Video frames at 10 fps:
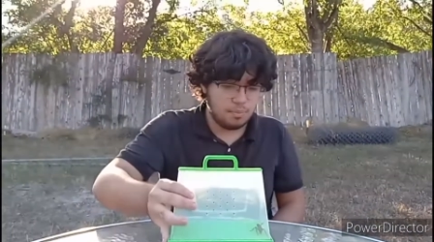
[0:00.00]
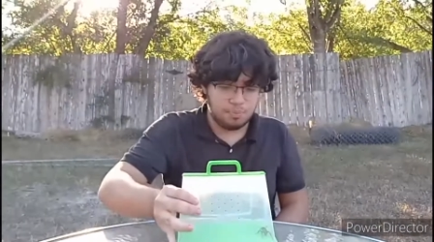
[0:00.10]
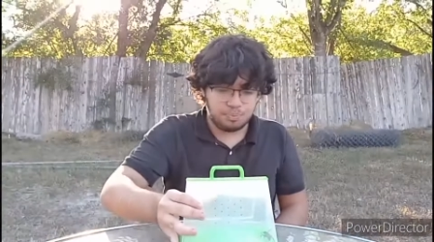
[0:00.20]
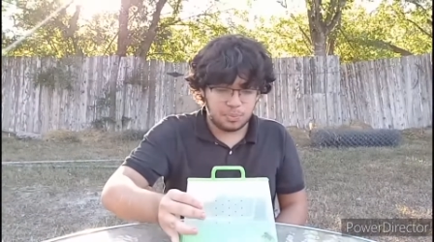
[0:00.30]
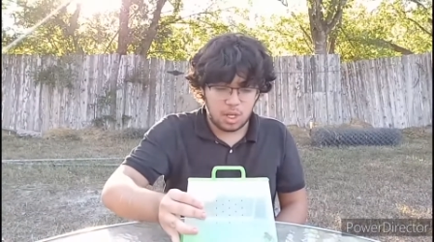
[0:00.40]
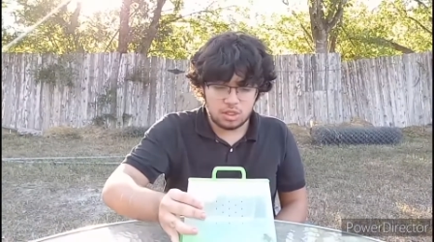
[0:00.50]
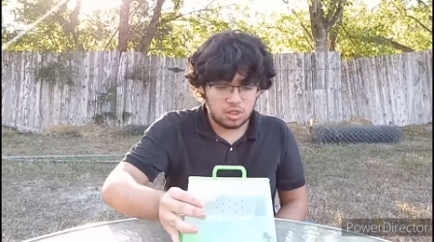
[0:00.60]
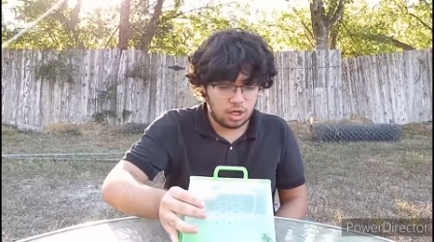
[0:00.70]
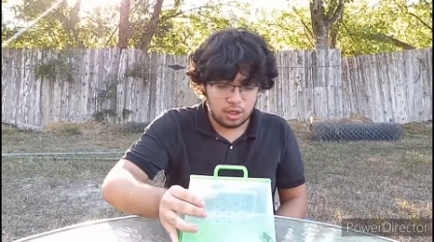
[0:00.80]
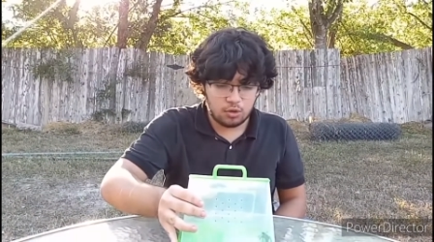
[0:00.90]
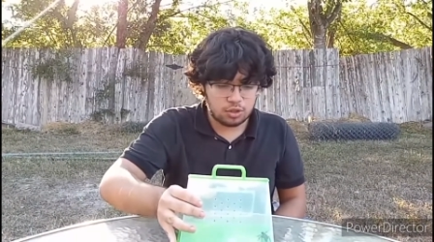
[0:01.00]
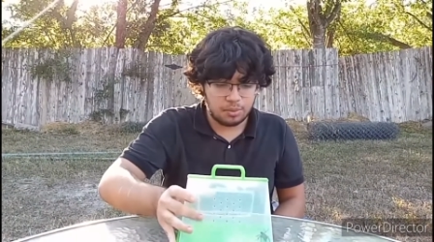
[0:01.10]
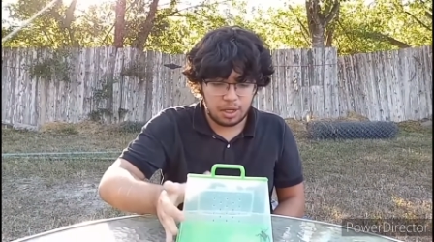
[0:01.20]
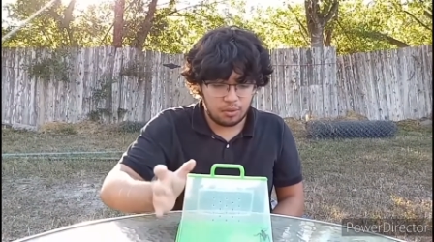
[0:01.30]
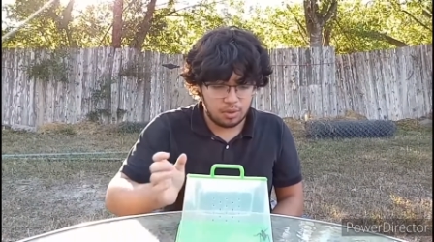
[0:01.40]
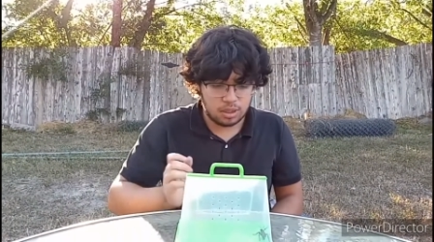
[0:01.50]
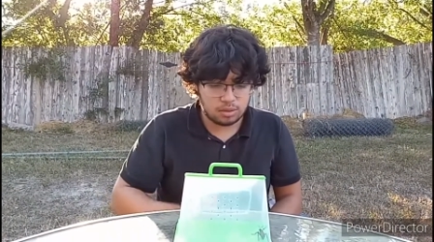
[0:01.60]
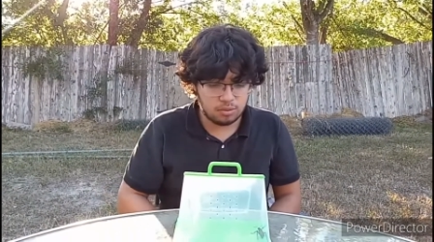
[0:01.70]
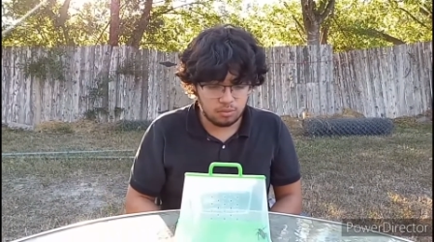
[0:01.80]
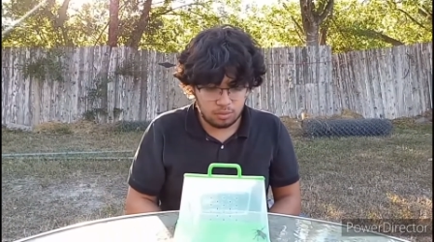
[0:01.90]
a, um, a tawny horn spider
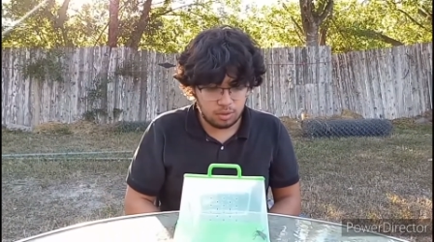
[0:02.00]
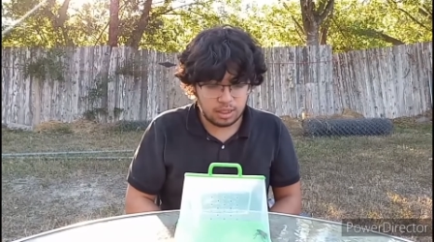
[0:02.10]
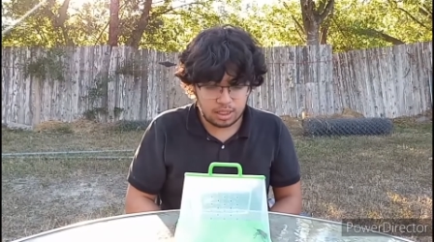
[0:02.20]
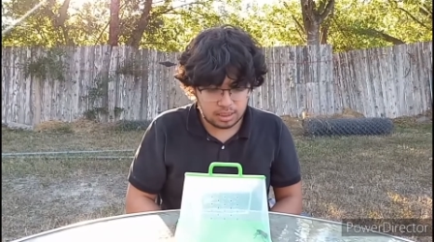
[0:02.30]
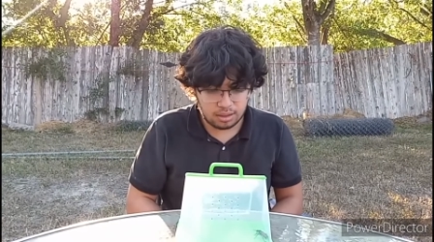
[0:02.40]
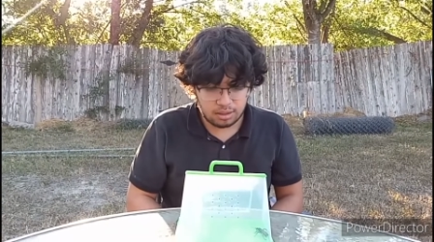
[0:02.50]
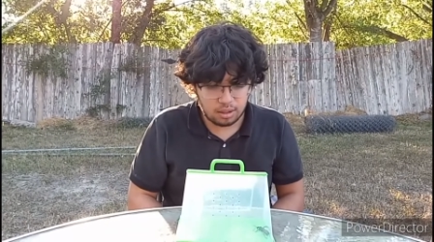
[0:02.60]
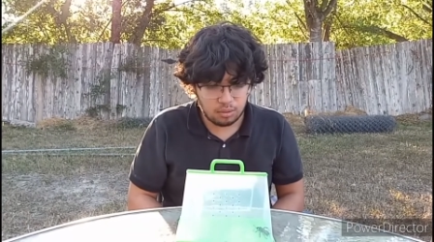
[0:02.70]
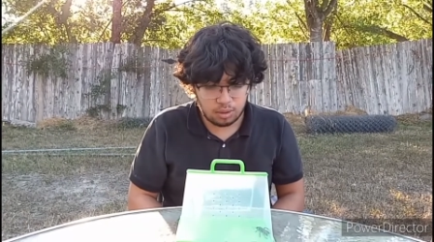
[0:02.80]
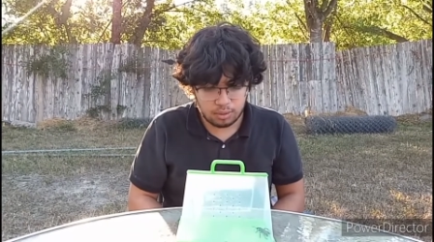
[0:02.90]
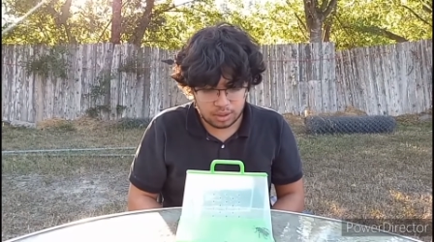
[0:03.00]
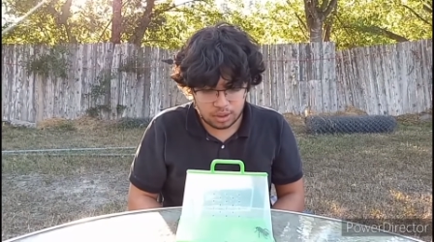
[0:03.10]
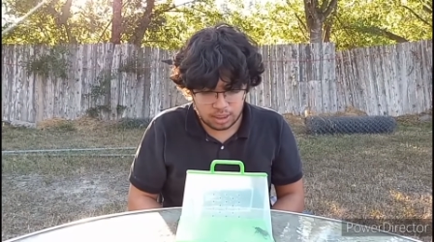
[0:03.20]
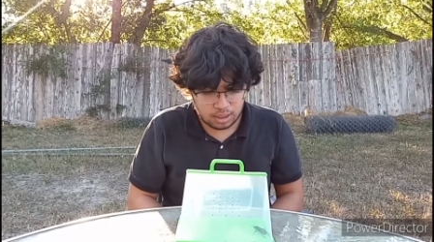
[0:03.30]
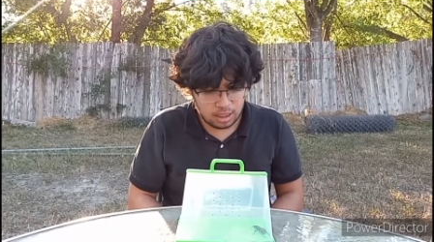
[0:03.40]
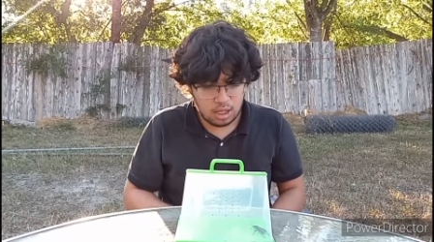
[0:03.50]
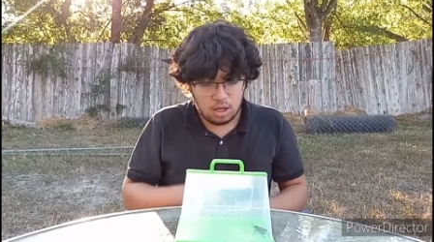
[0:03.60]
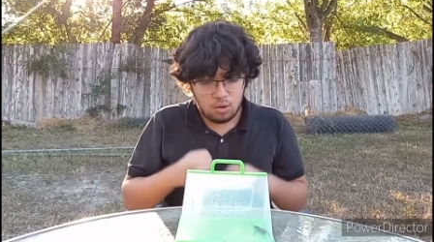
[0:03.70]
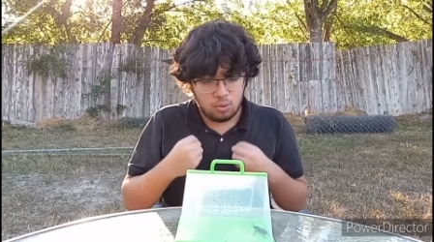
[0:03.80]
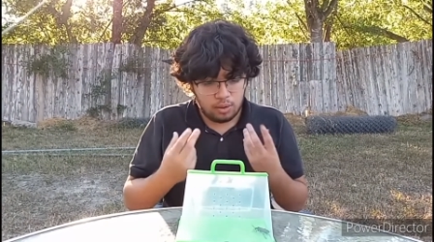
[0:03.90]
wasp. We already we already checked.
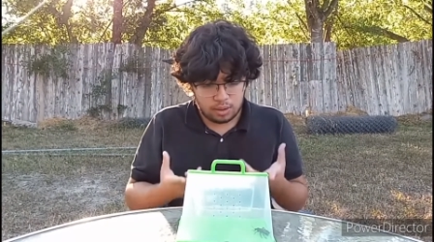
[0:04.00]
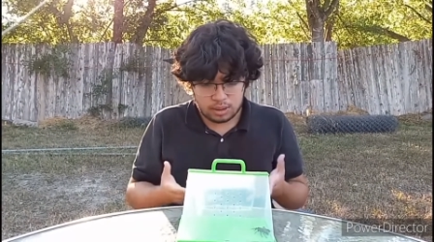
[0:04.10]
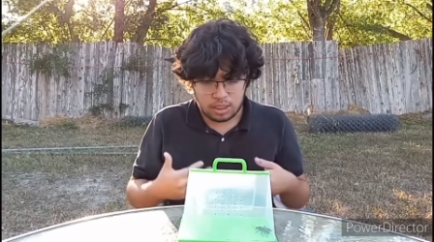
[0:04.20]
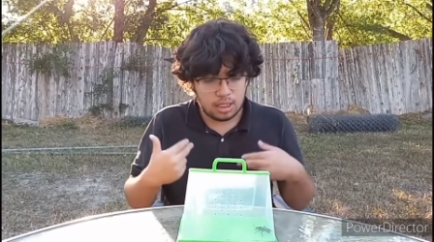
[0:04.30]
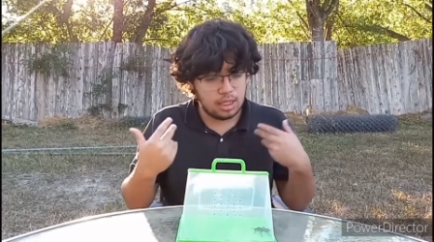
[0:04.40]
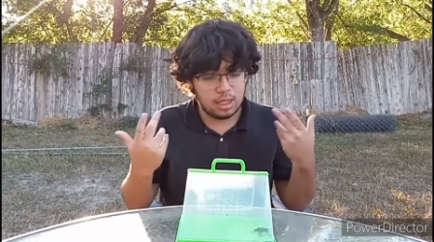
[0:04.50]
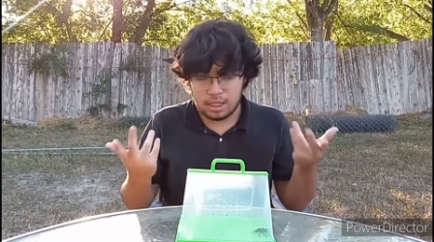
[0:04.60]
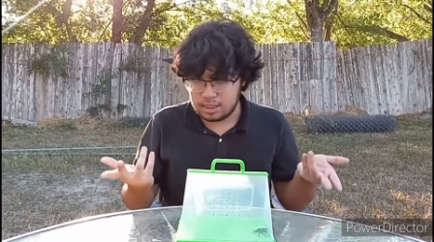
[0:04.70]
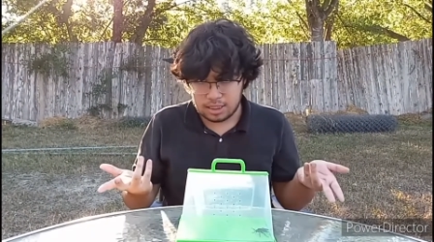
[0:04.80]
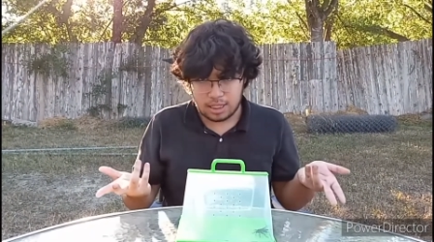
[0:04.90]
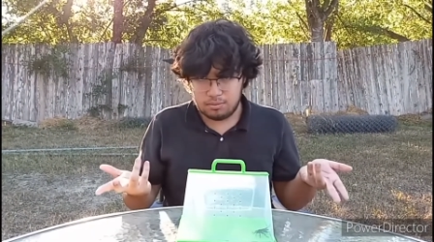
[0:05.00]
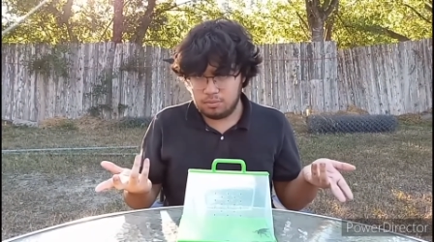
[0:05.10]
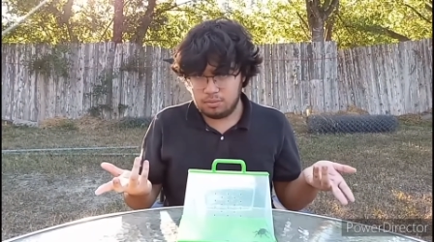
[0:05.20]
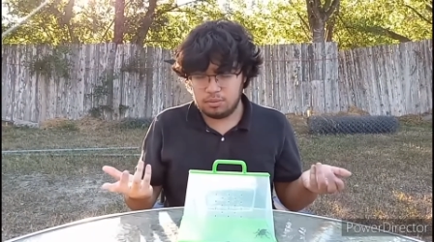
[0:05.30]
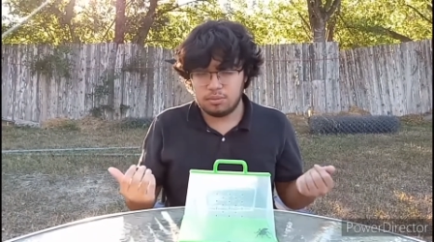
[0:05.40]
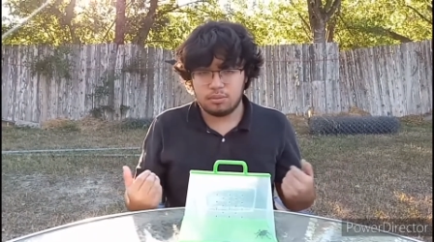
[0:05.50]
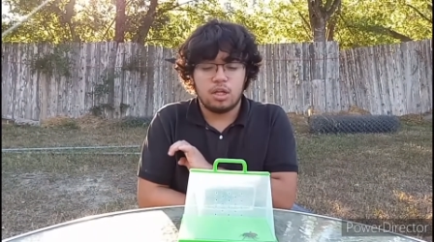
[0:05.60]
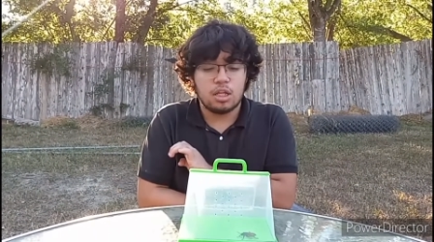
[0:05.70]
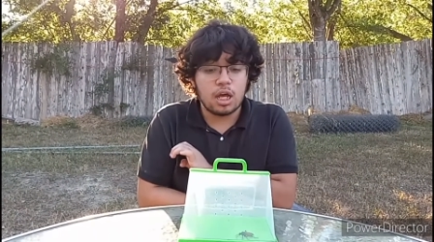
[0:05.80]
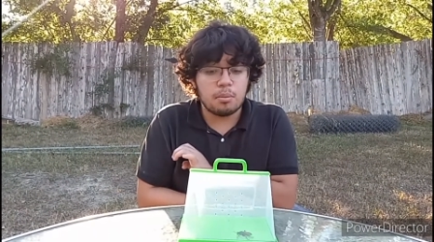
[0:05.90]
We already studied. It's not.
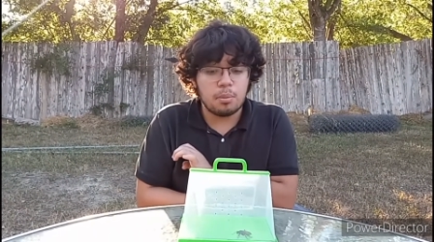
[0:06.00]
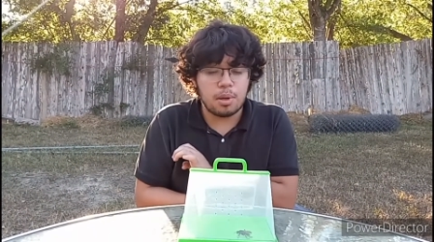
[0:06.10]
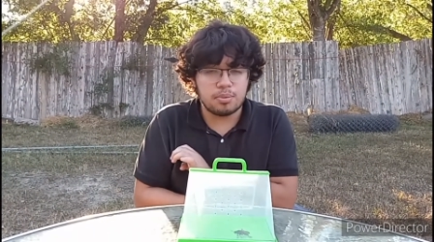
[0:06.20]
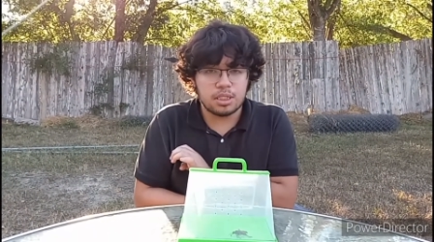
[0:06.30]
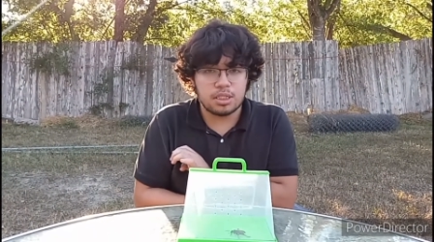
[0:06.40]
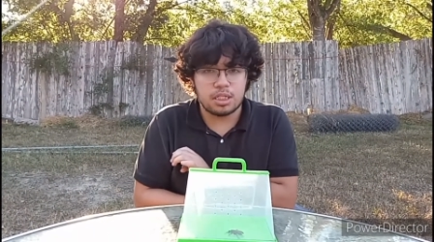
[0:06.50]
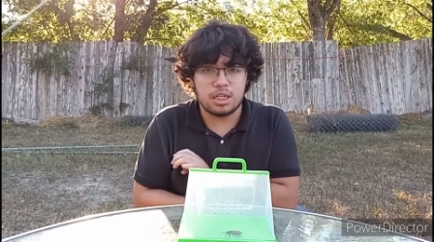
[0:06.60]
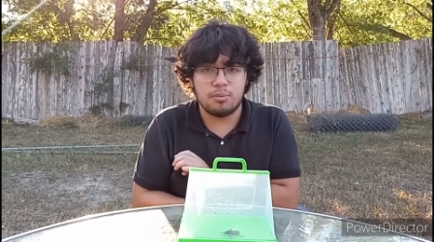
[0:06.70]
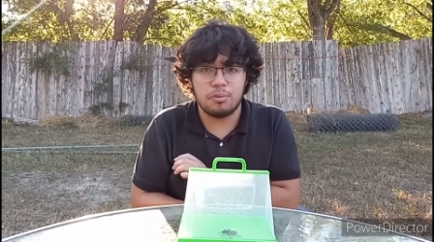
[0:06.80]
The hemipepsis. This